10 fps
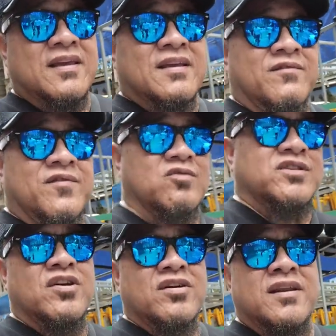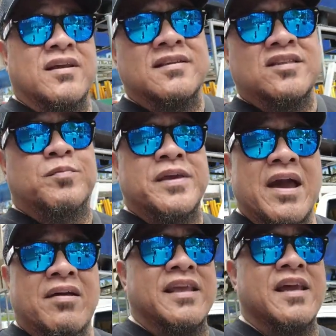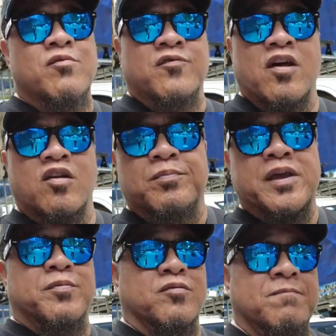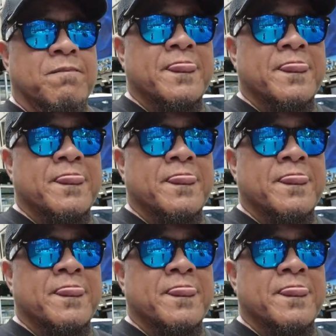It feels good to be out here with a lot of people.